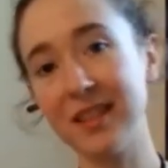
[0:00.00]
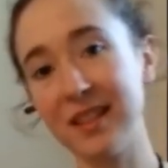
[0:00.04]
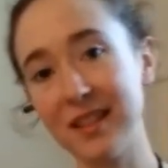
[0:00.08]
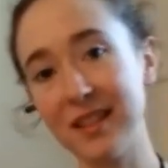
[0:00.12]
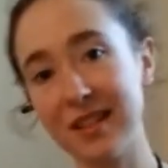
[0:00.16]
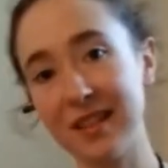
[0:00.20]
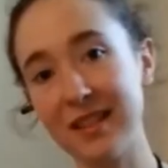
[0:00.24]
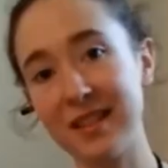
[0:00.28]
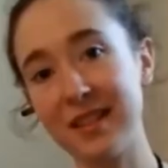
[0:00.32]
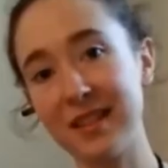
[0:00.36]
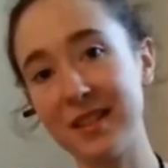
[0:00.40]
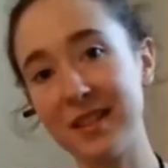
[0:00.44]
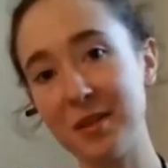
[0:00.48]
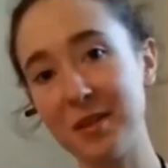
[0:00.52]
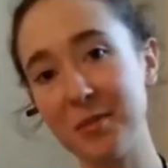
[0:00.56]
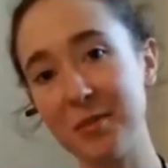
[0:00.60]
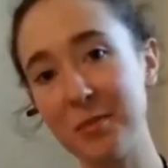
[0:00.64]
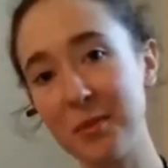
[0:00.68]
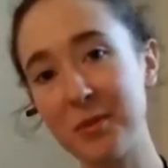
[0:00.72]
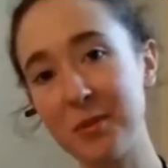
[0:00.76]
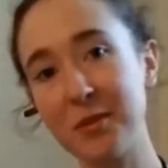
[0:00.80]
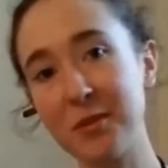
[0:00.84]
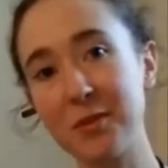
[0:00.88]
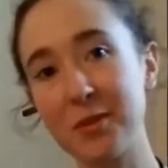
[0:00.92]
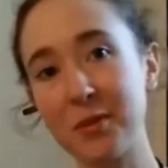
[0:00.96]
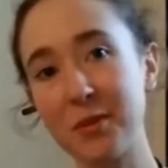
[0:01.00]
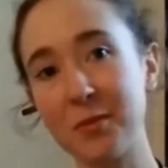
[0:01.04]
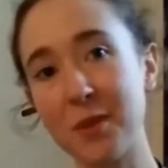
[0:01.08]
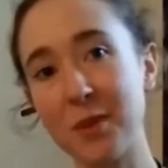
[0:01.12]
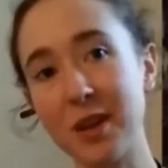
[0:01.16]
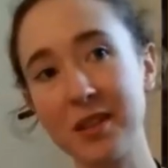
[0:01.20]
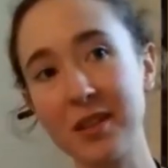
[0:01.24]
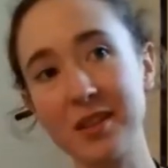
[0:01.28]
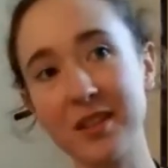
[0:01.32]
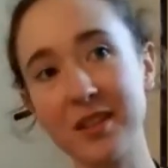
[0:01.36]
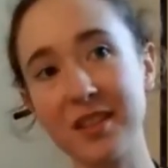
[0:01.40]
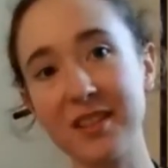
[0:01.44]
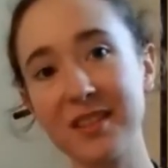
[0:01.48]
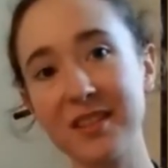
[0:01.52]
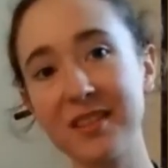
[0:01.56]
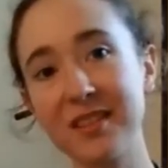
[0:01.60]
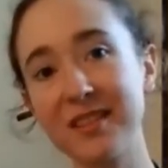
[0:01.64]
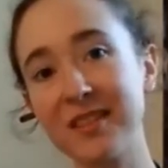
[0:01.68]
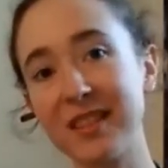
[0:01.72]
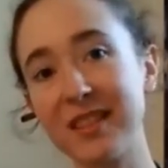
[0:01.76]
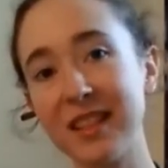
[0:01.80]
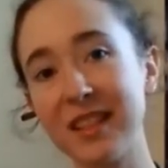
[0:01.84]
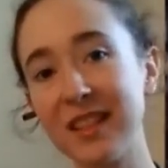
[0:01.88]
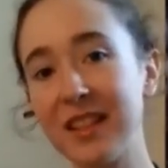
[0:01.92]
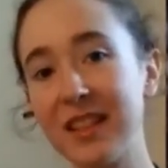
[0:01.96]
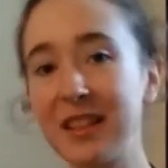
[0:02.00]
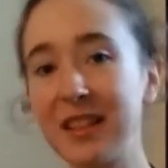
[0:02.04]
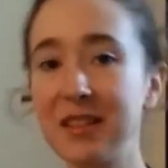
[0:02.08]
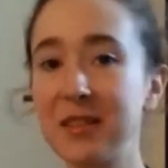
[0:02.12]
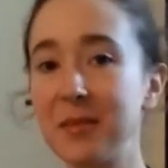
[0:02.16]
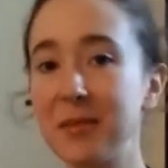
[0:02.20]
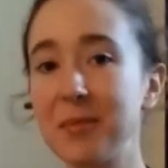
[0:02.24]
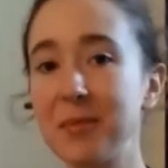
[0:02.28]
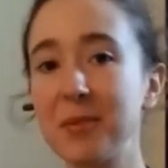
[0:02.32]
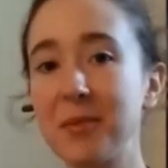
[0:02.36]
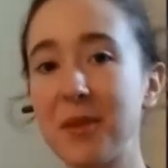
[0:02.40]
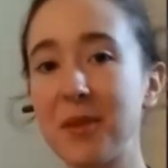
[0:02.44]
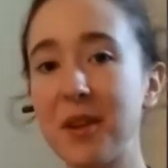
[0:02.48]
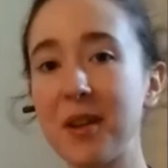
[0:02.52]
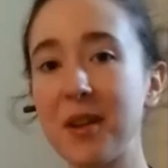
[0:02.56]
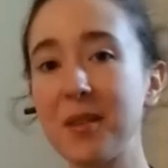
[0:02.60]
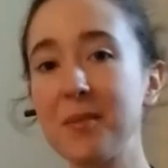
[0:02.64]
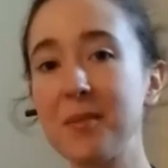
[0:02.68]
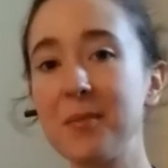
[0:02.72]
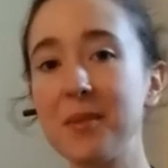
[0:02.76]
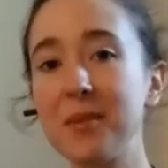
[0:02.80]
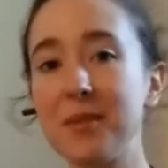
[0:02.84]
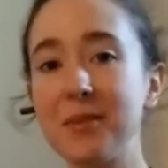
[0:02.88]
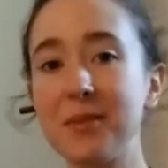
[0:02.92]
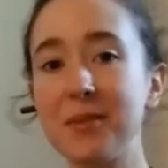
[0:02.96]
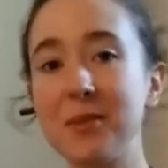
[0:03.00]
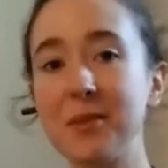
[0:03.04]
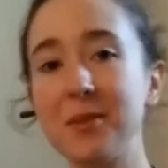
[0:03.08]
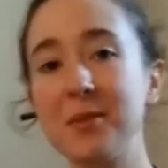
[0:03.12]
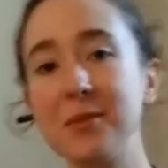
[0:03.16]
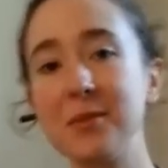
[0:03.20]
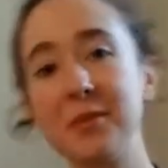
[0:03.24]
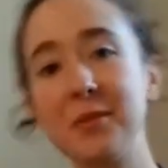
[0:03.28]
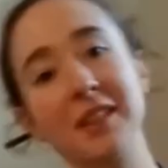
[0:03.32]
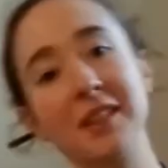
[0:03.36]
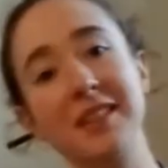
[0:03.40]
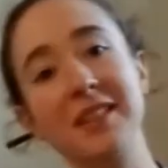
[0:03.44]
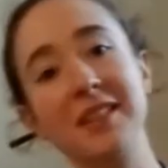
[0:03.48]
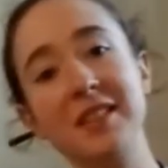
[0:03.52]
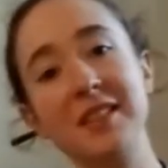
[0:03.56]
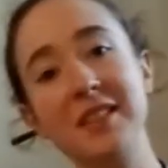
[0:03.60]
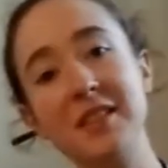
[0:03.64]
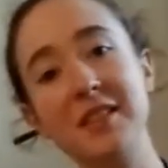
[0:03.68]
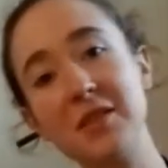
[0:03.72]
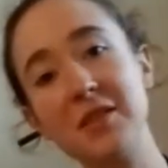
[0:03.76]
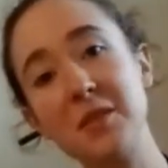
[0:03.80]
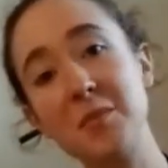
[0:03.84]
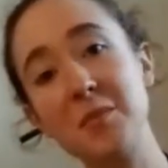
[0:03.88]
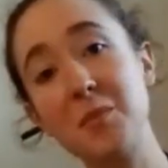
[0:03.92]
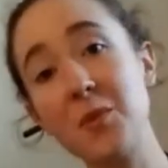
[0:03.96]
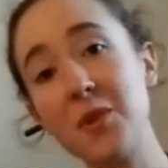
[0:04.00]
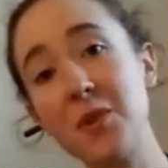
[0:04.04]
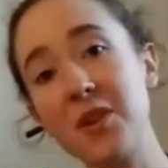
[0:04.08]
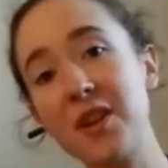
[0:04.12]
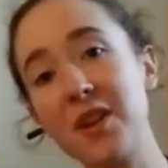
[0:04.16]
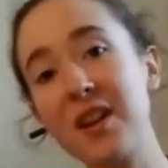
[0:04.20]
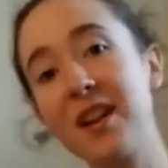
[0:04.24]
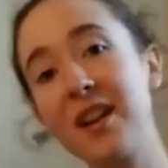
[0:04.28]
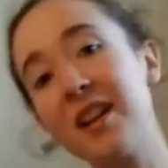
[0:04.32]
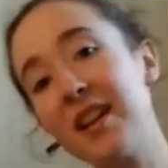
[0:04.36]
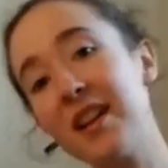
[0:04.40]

Hope you enjoyed watching. Like and subscribe if you would like to see some more,